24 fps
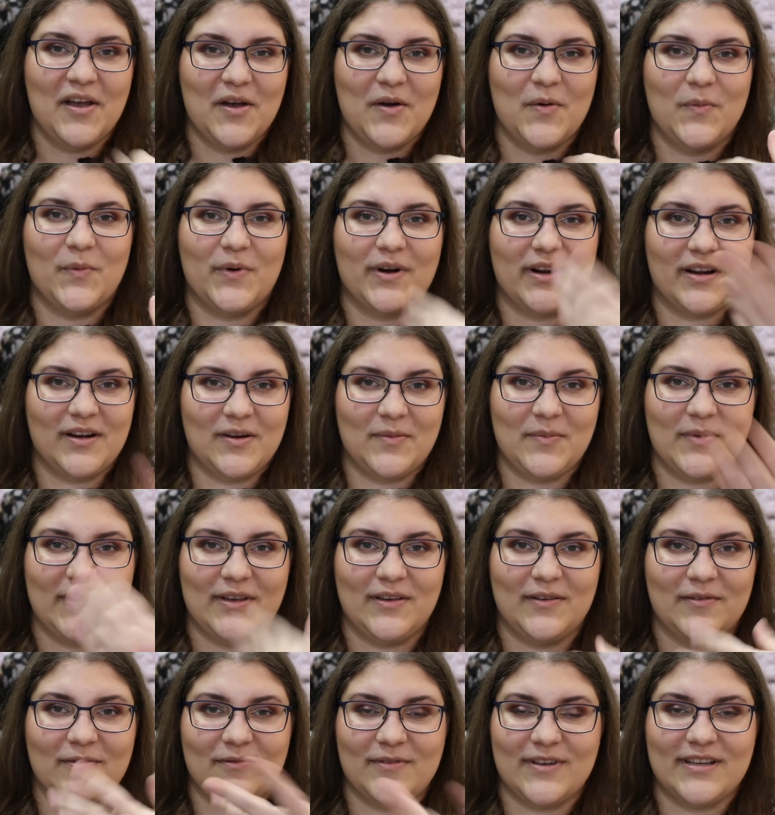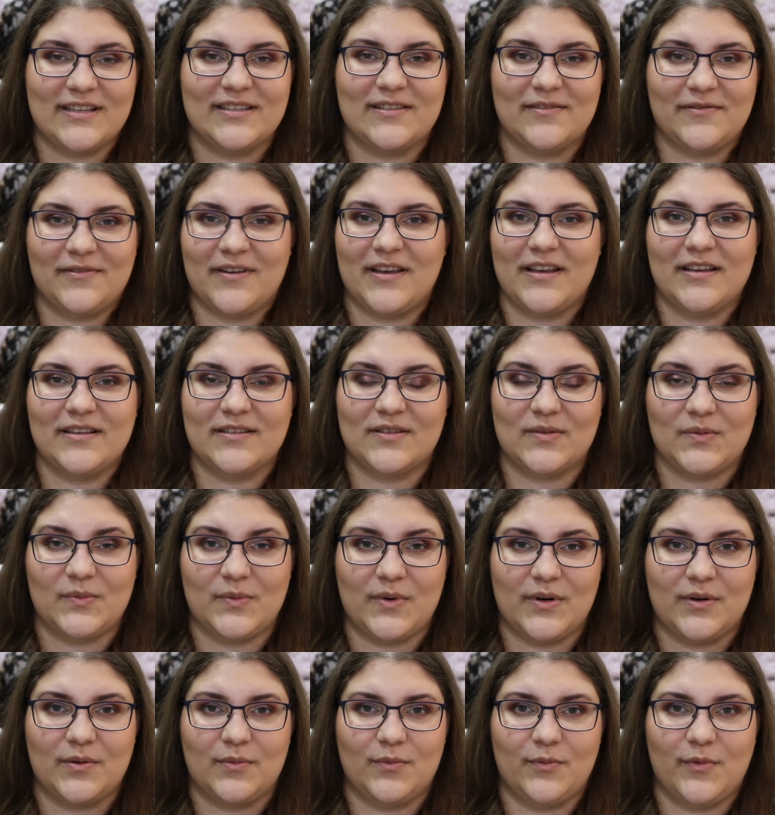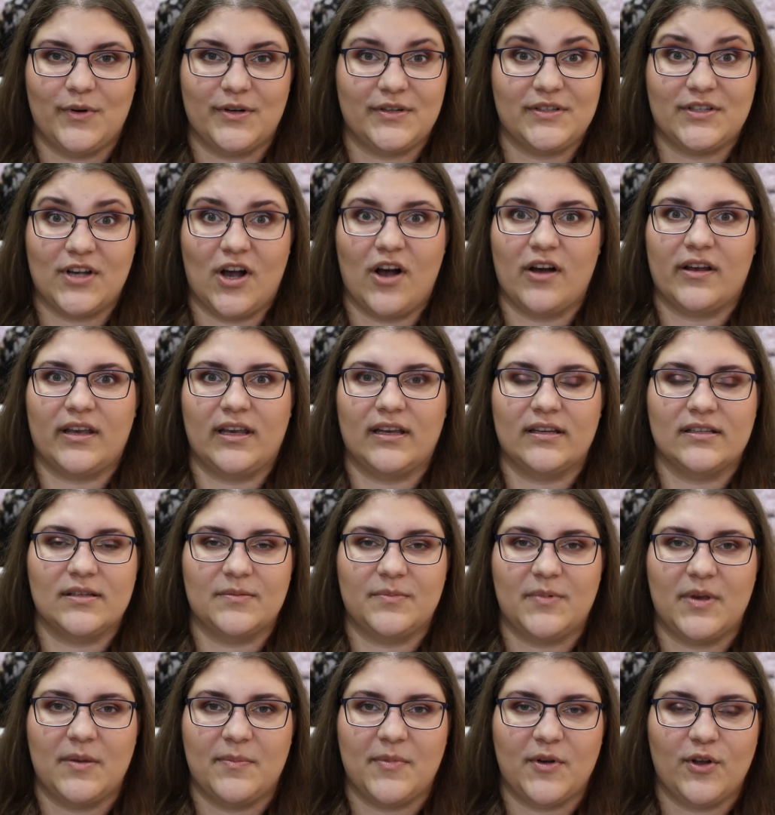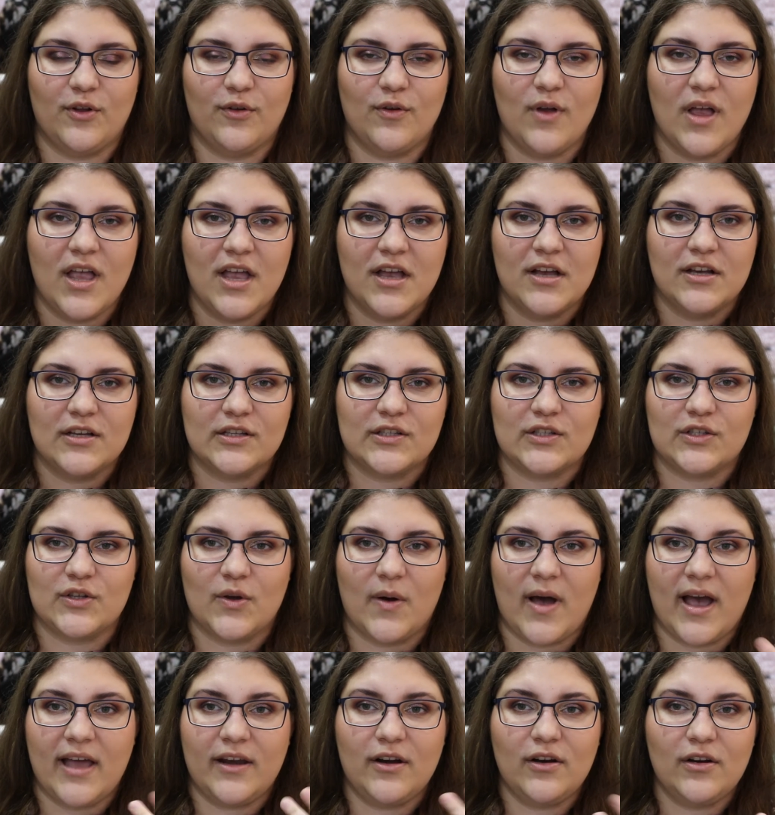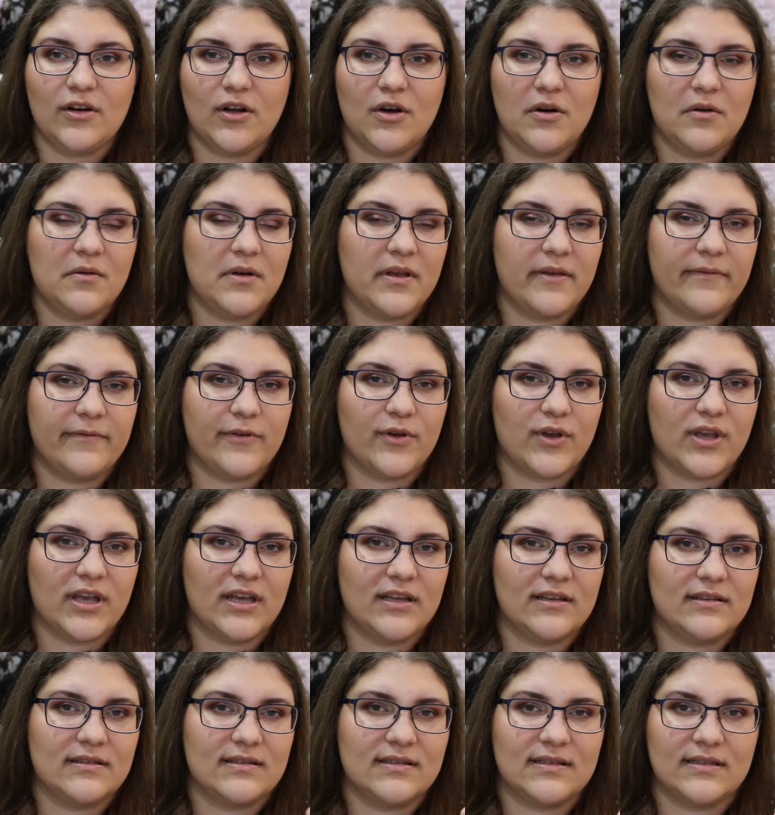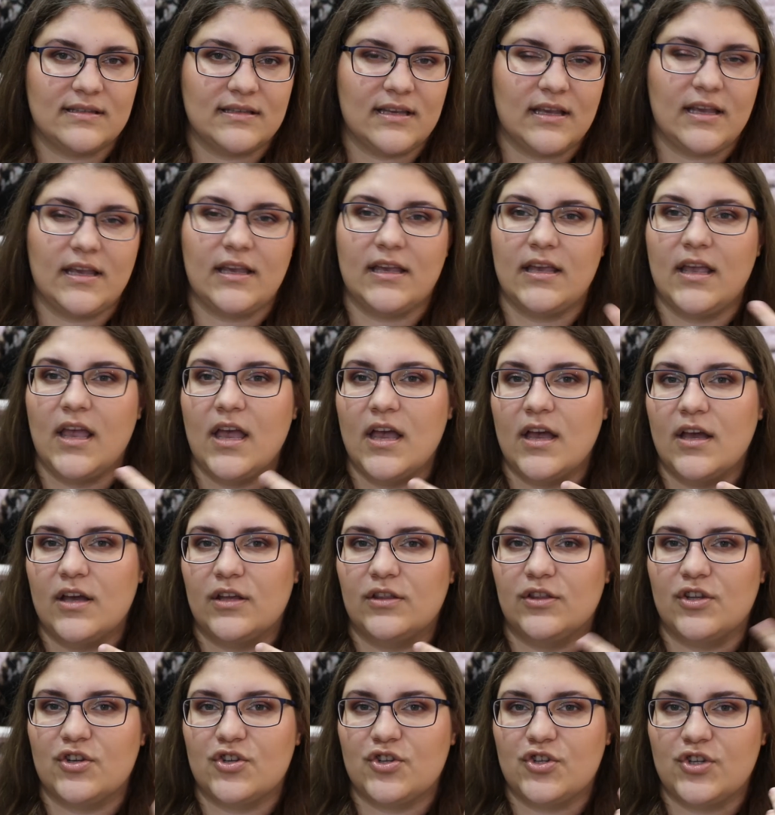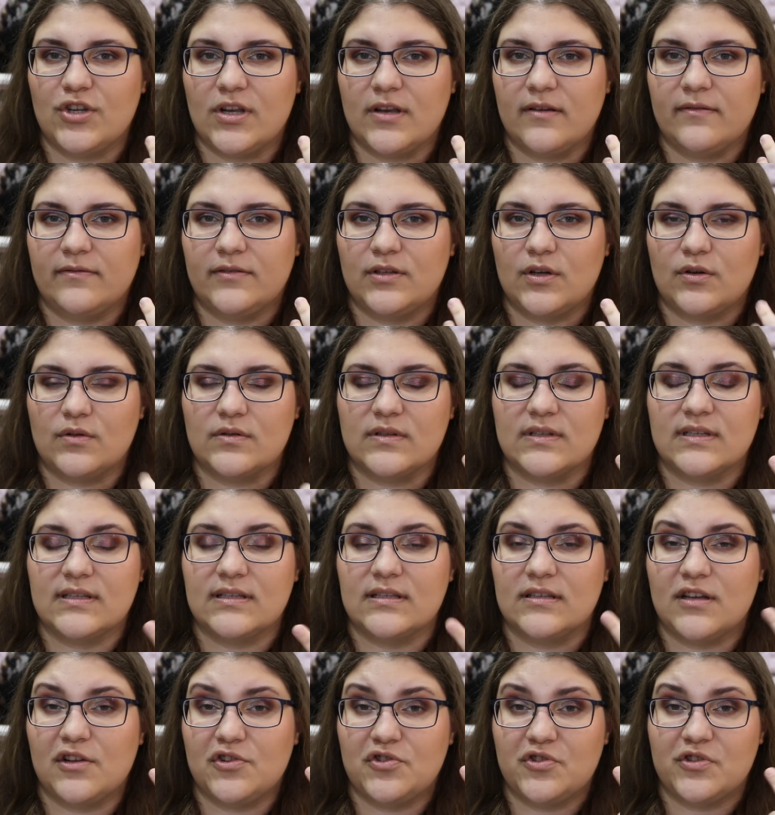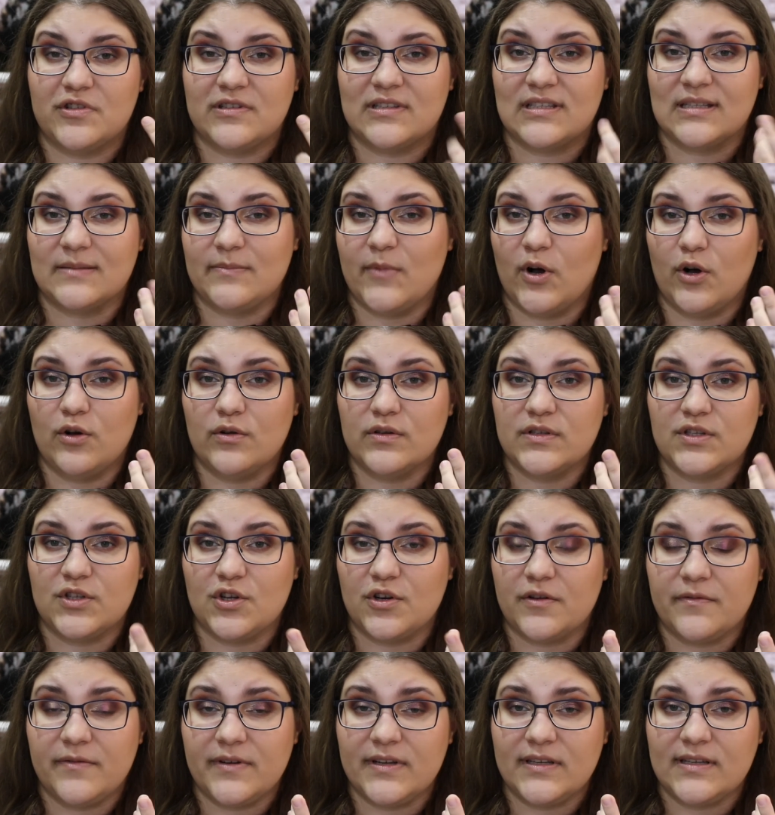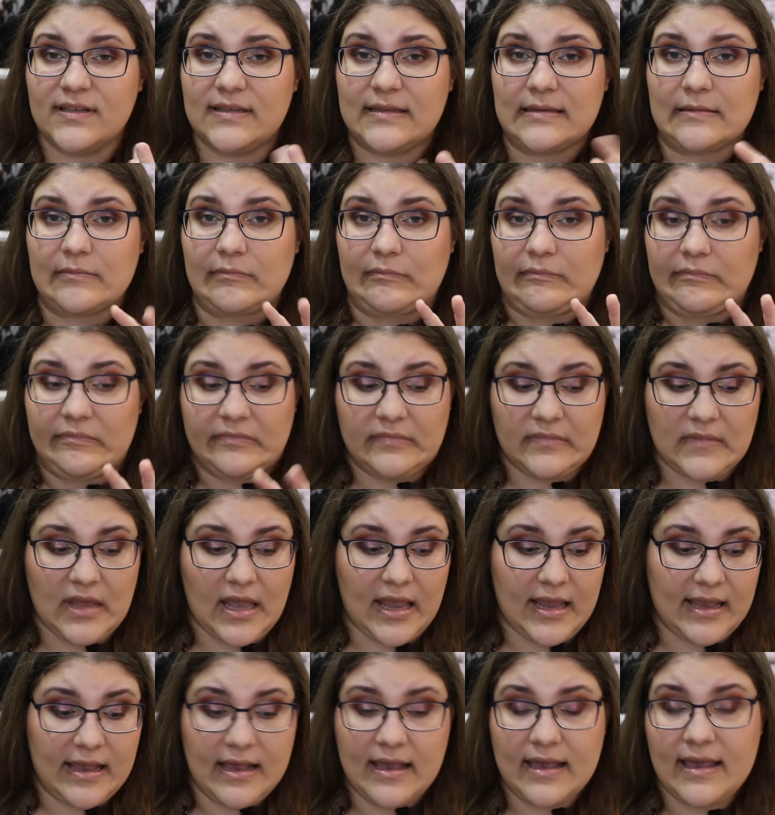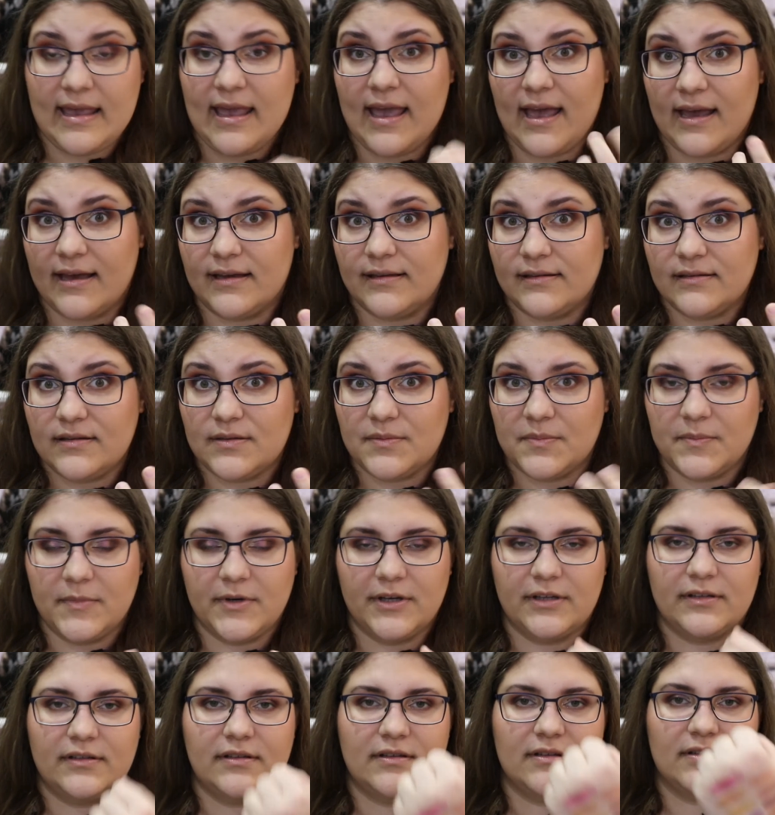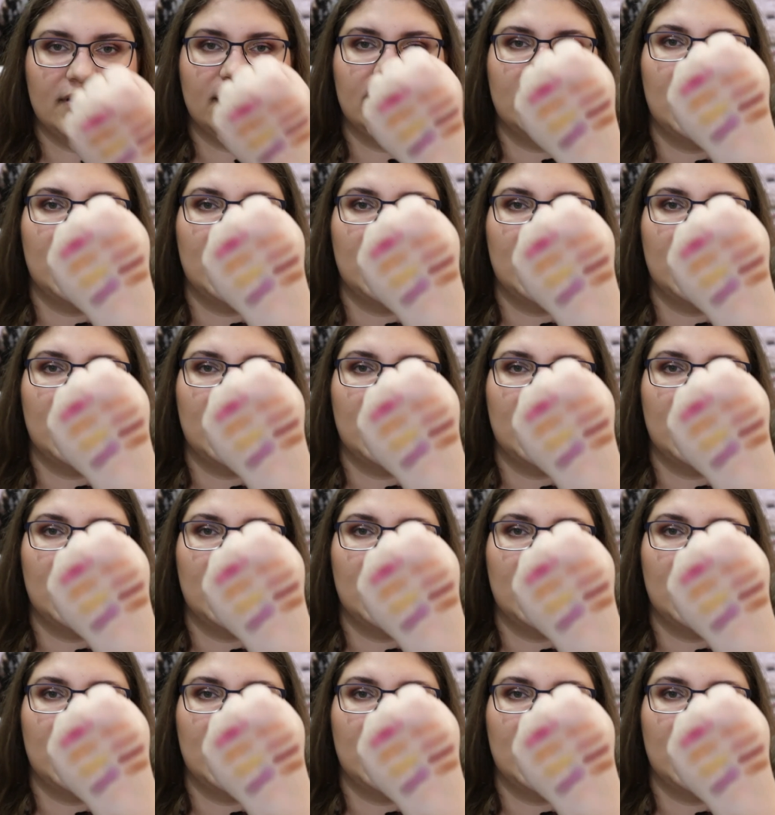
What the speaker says: we're gonna be face to face when we're talking to people, so I don't know if you can see the shift on such a small surface. I can't, but